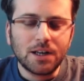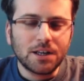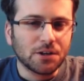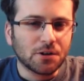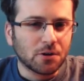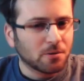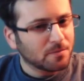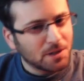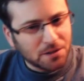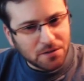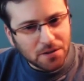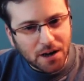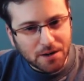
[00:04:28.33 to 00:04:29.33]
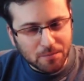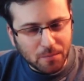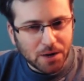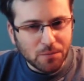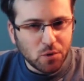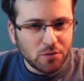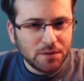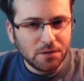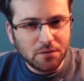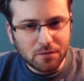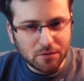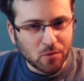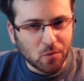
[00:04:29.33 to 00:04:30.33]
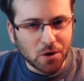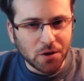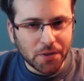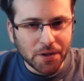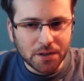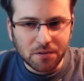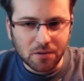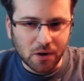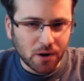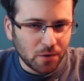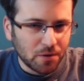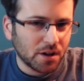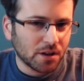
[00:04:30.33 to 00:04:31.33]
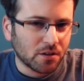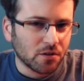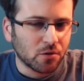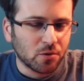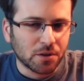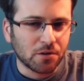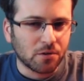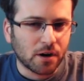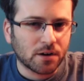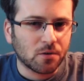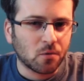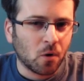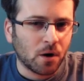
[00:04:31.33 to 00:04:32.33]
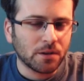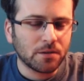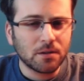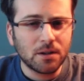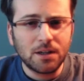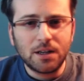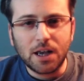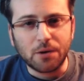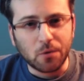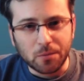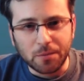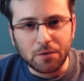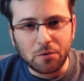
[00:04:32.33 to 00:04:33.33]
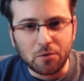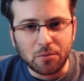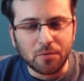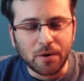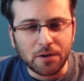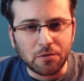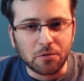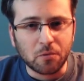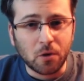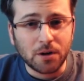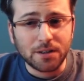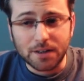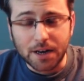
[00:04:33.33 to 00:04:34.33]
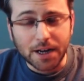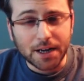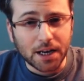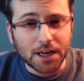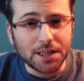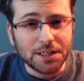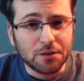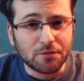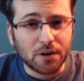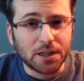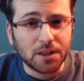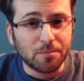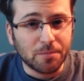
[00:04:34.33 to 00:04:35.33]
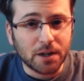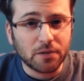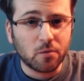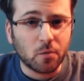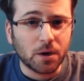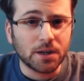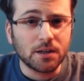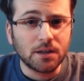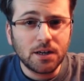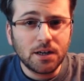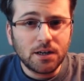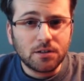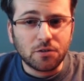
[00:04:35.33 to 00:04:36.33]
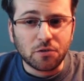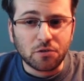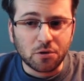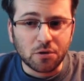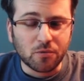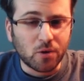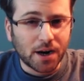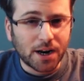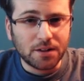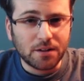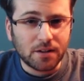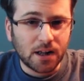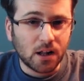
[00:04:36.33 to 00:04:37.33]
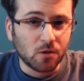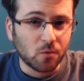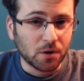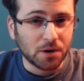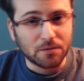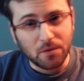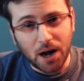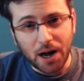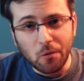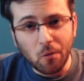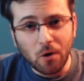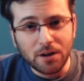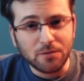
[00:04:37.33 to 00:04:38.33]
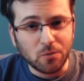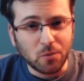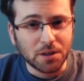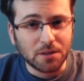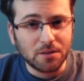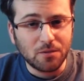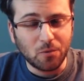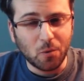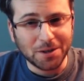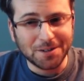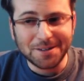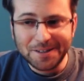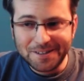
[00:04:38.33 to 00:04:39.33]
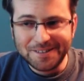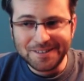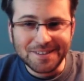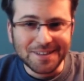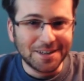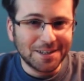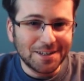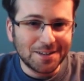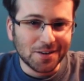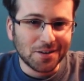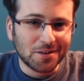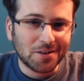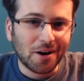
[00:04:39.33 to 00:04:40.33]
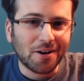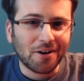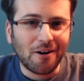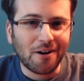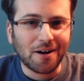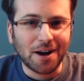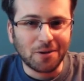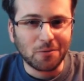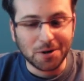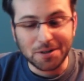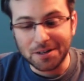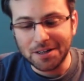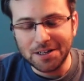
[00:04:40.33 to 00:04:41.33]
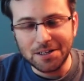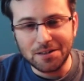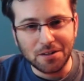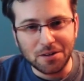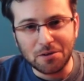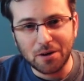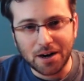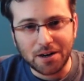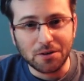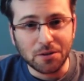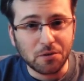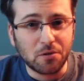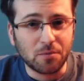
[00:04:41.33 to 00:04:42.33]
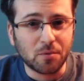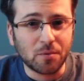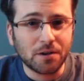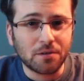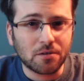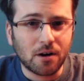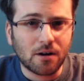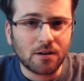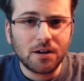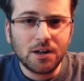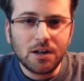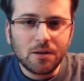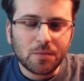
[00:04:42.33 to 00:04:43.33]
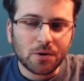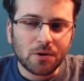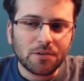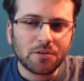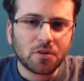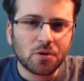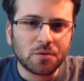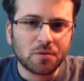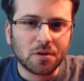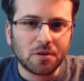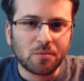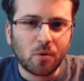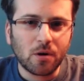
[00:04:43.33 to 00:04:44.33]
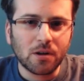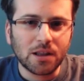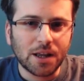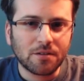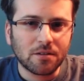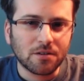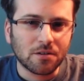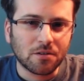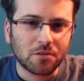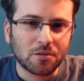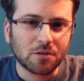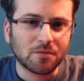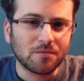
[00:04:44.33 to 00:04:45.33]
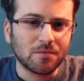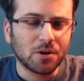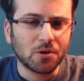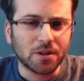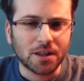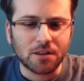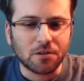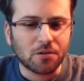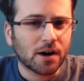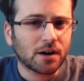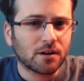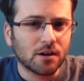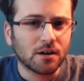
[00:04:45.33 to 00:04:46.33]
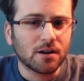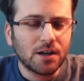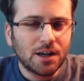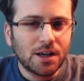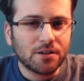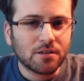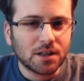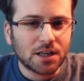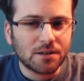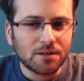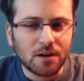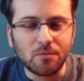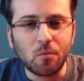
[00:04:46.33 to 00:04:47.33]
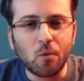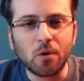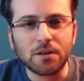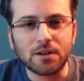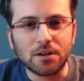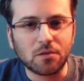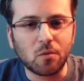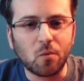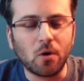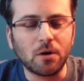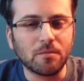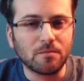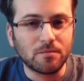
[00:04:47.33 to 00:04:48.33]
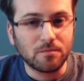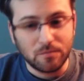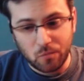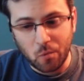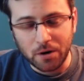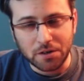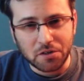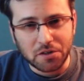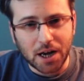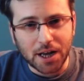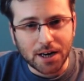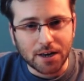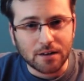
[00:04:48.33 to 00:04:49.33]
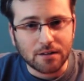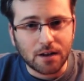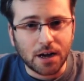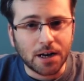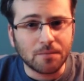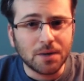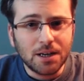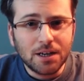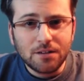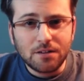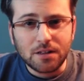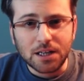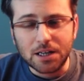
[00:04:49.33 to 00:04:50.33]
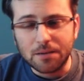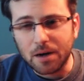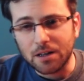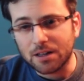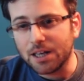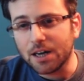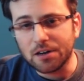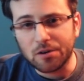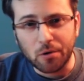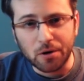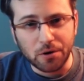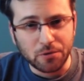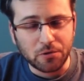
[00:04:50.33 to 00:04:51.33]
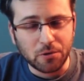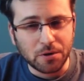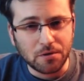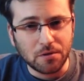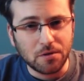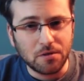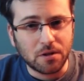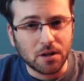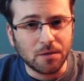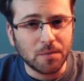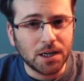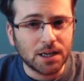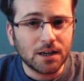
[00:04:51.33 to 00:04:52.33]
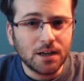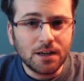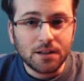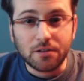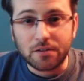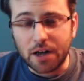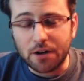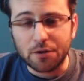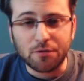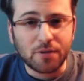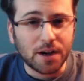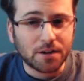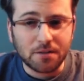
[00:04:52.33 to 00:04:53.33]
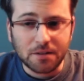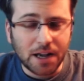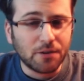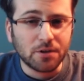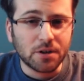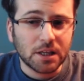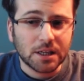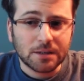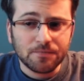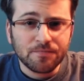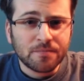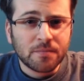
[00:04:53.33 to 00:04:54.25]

It's not my movie, for one thing, so I always have to do what the director wants and what my supervisors want, and I kind of need to find the best way to sort of reconcile what I want with what the needs of the shot are and what the needs of the director and the supervisor are. But also it was an important lesson to sort of know that the director is thinking about more than just one shot at a time. He's thinking about the editorial choices he's going to make, the sound effects, everything.